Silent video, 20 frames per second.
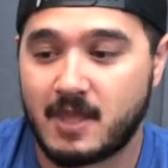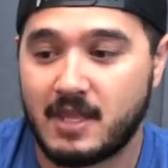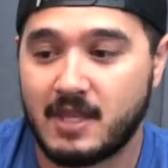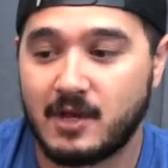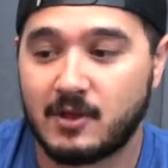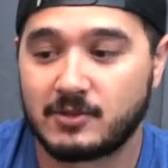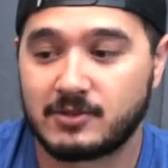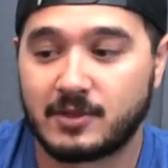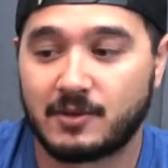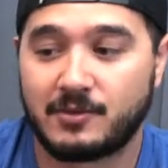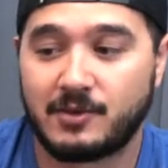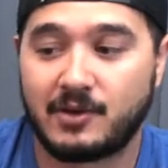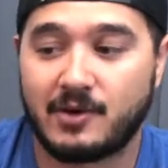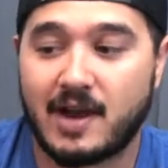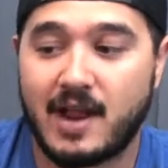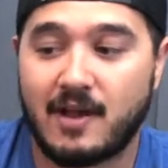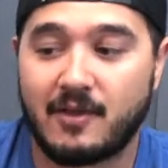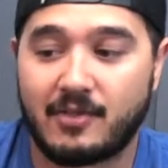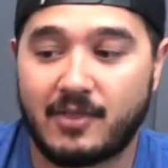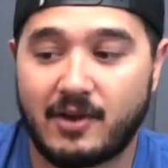You know, so if
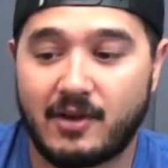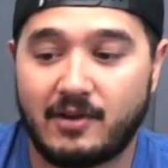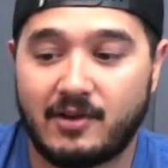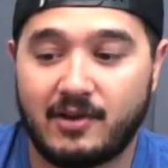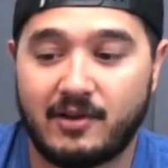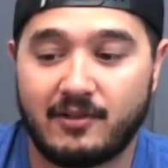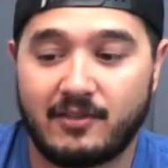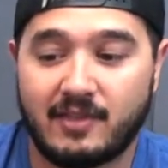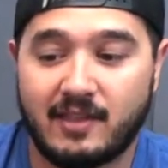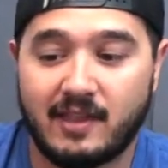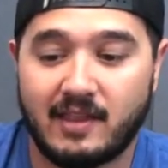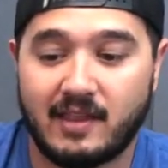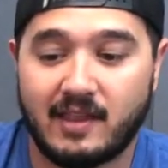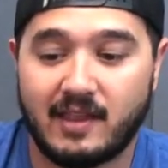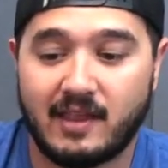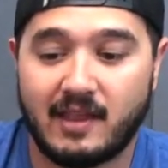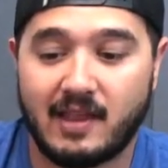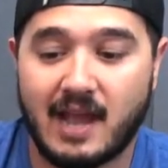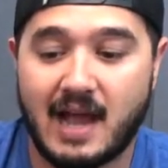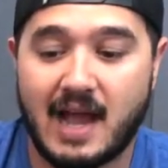you're out there and you're
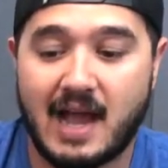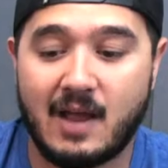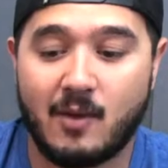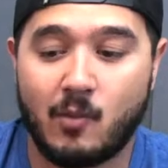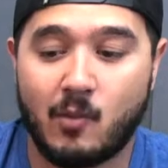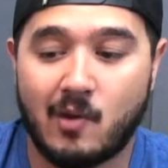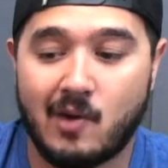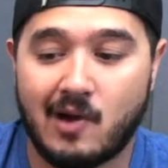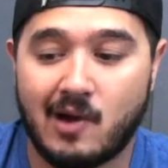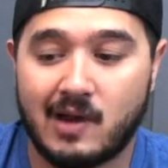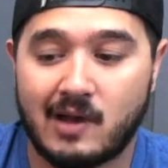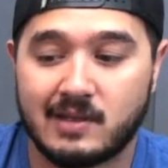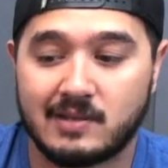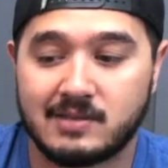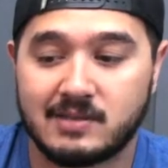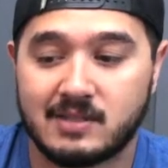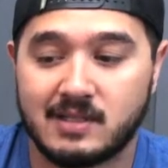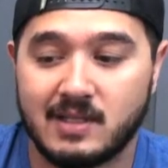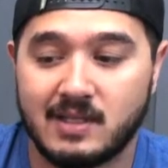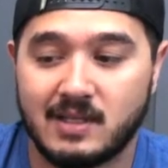thinking, I
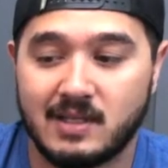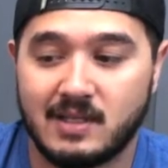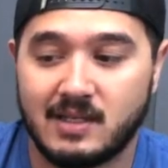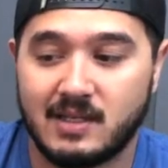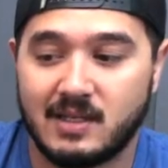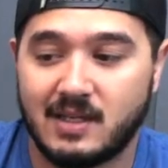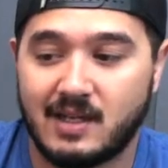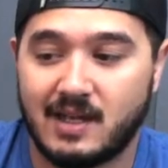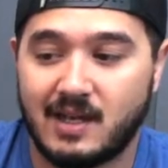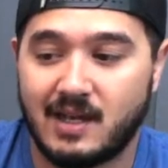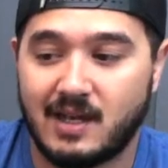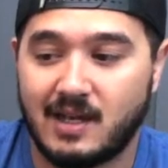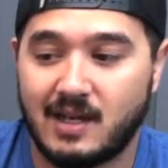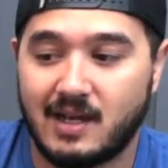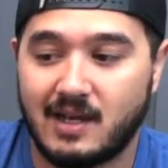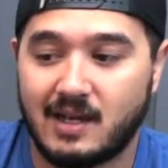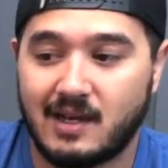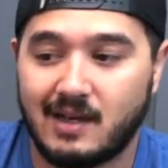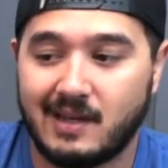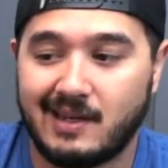want
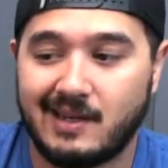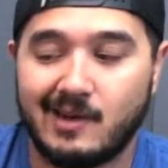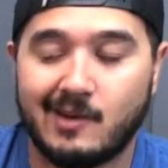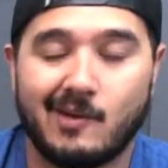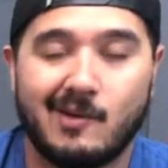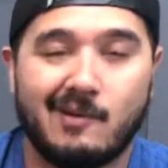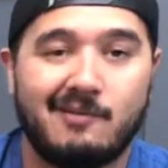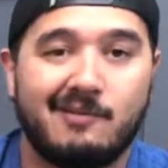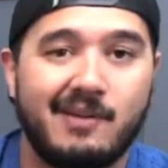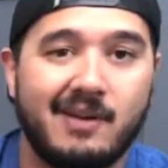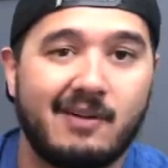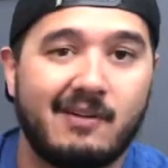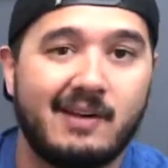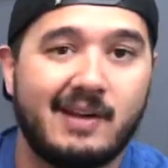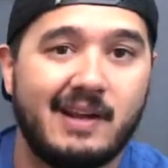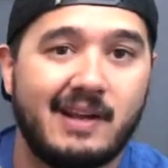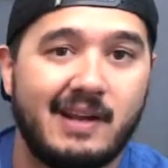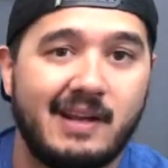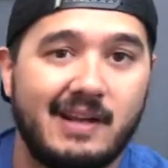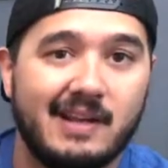you know, a
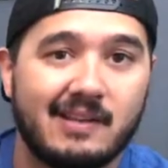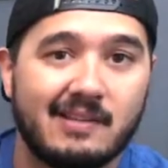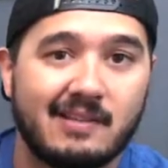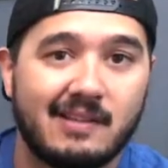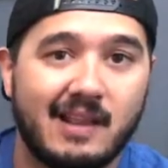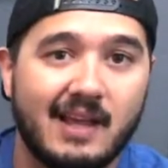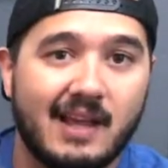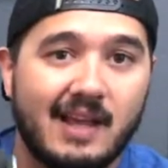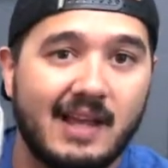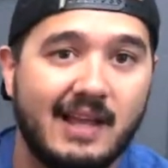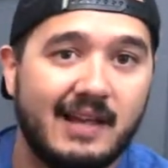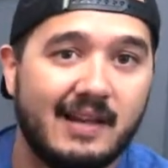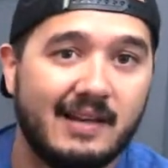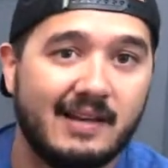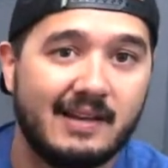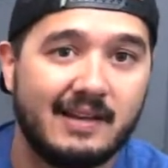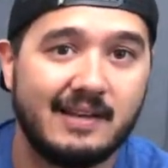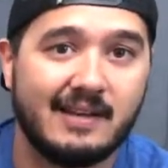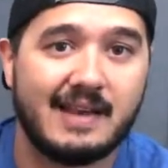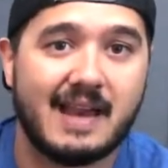very
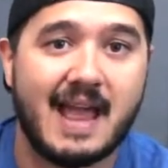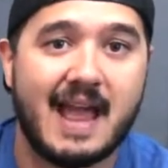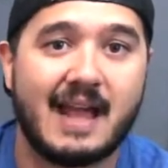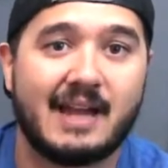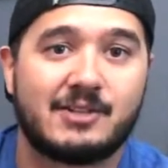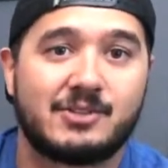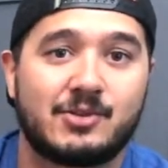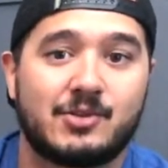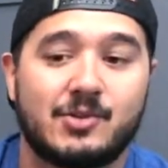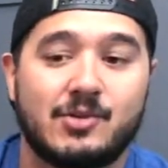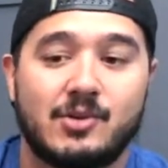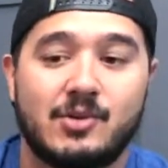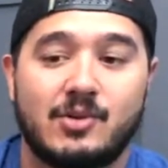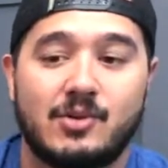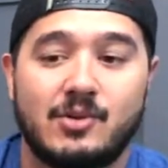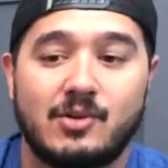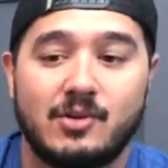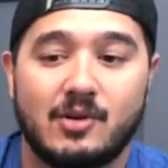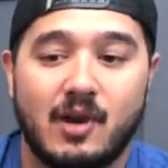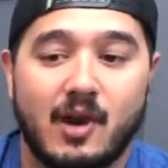light,
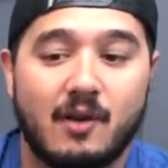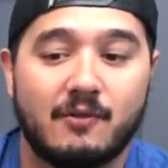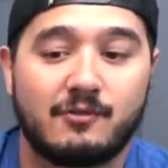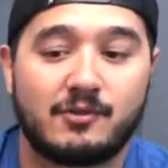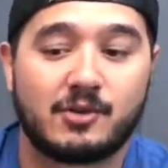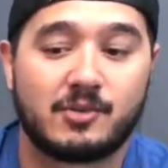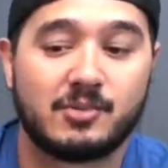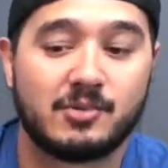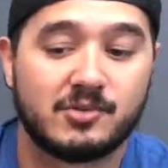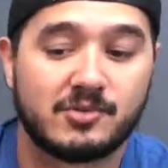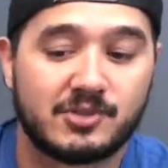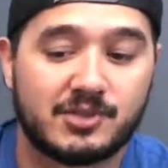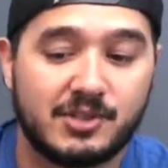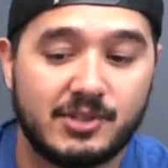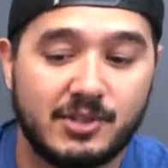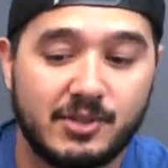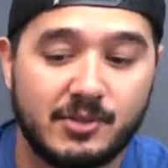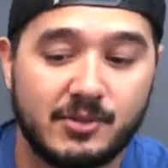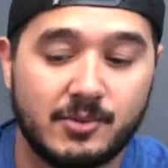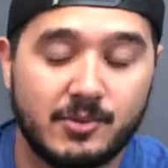natural, comfortable
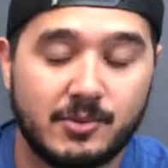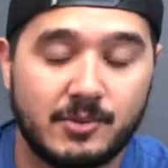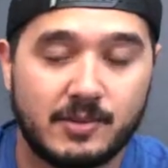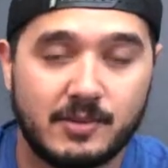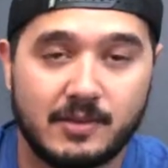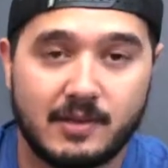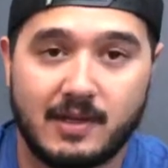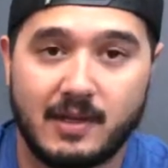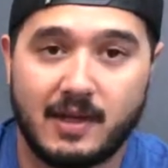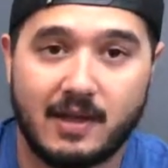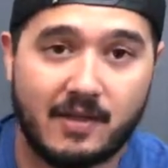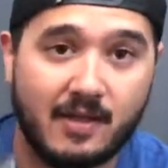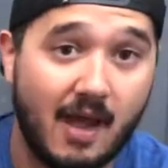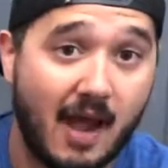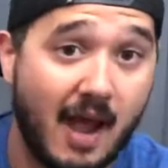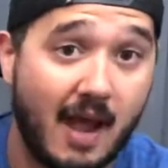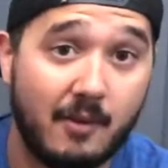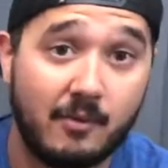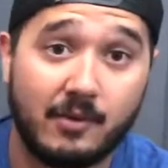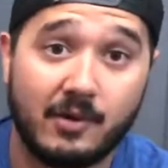shoe,
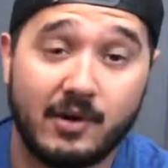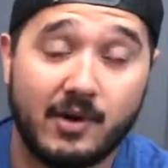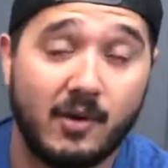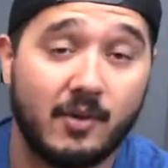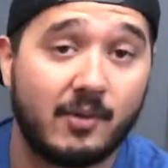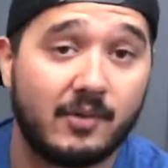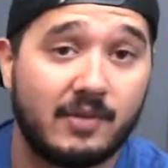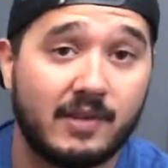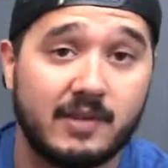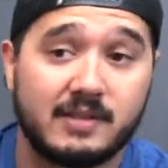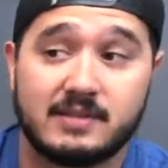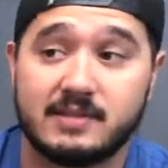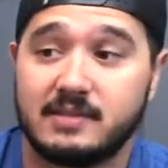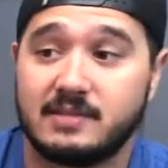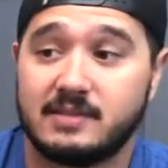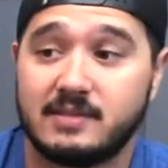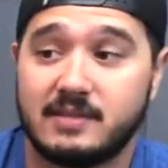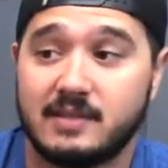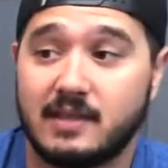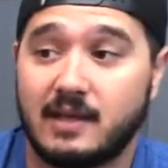I would go with
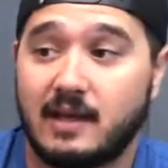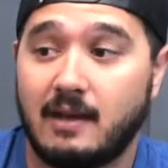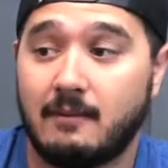this,